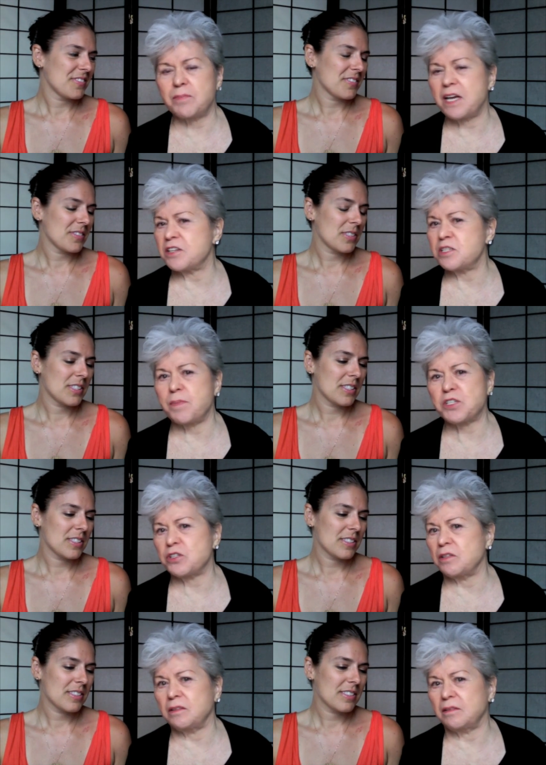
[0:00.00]
Speaker 1: kind of
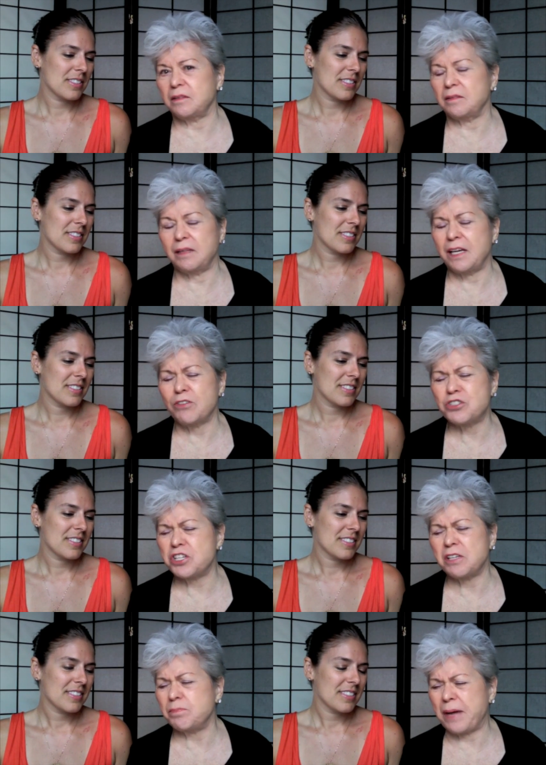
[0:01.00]
special
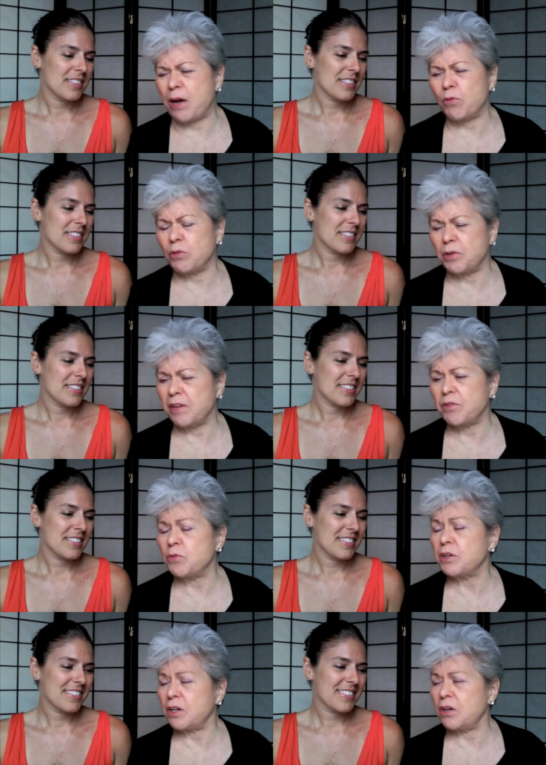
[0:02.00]
energy, power, whatever you
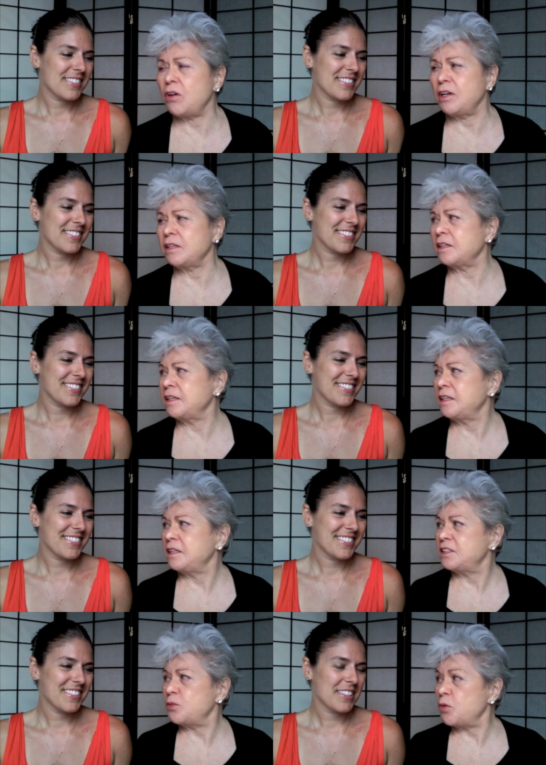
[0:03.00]
want to call it,
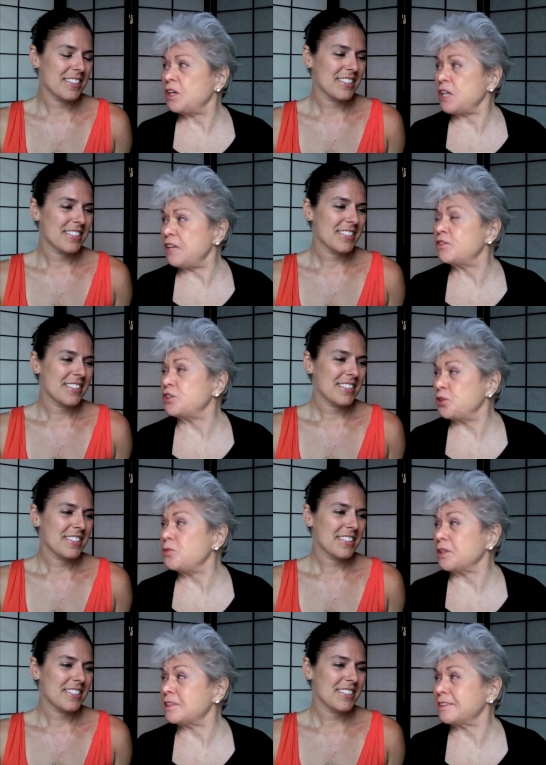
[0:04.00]
to want
Speaker 2: to even do
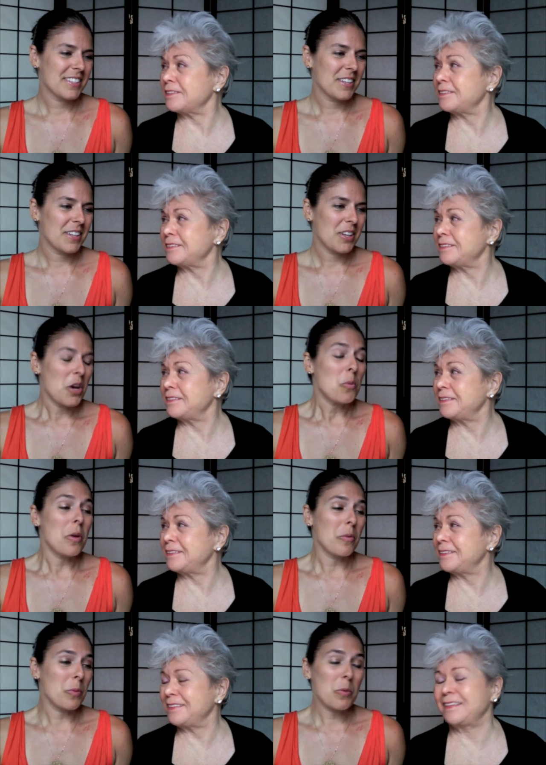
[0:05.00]
it.
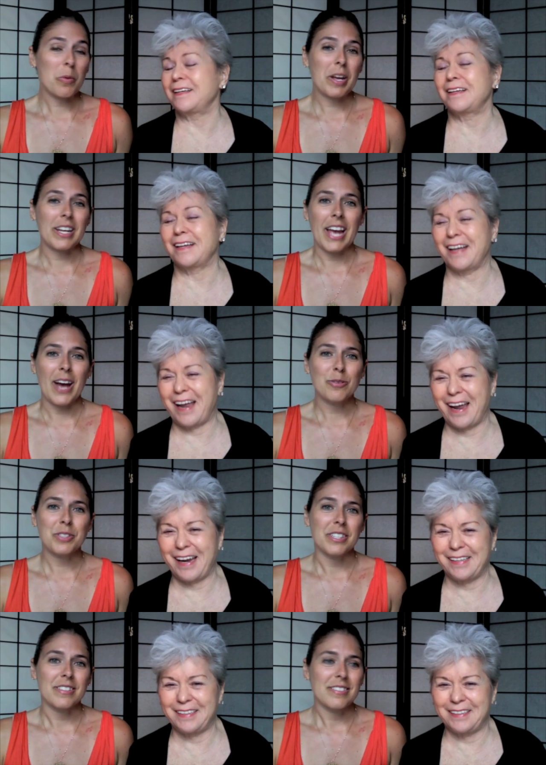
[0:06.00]
Well, we were getting
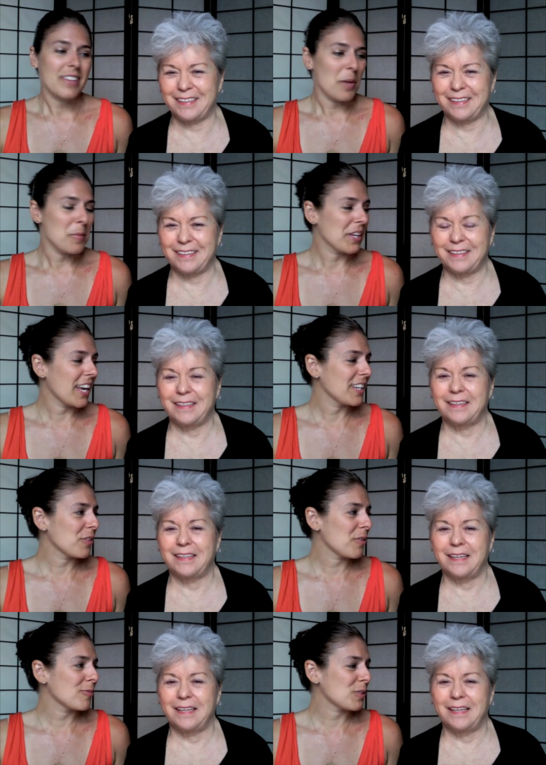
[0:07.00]
hounded I mean, Katie thought
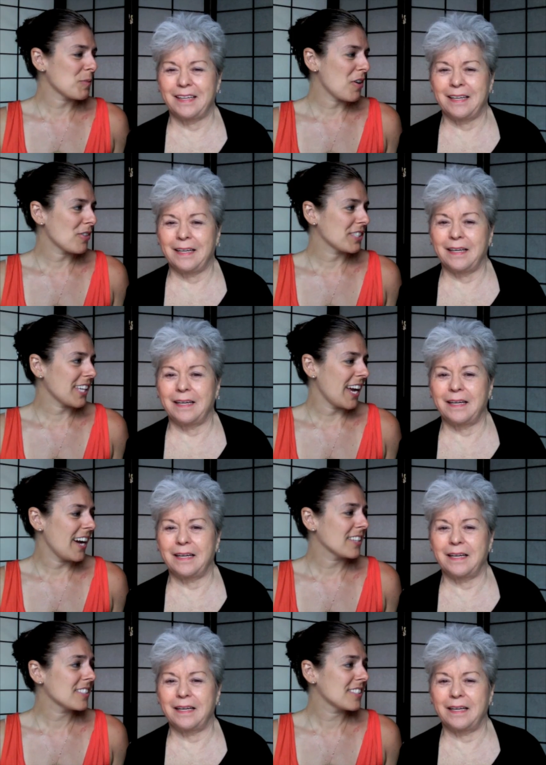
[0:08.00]
it was going to be hard to
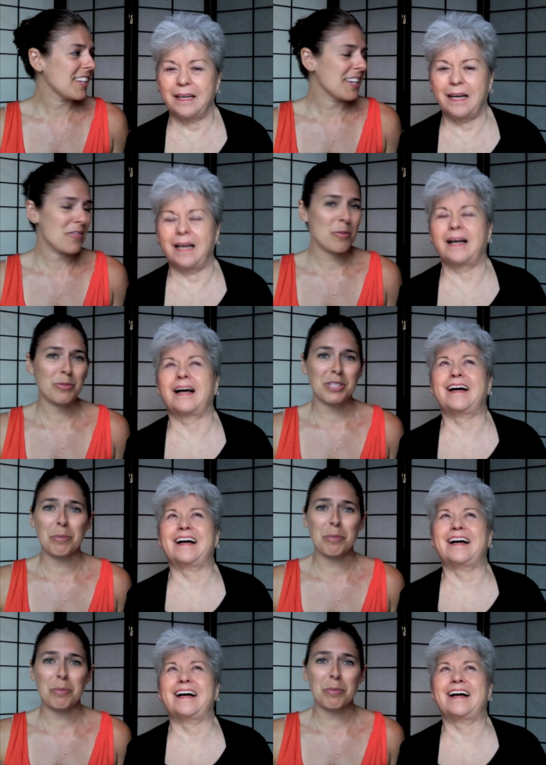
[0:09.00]
cast, and oh. everyone was like,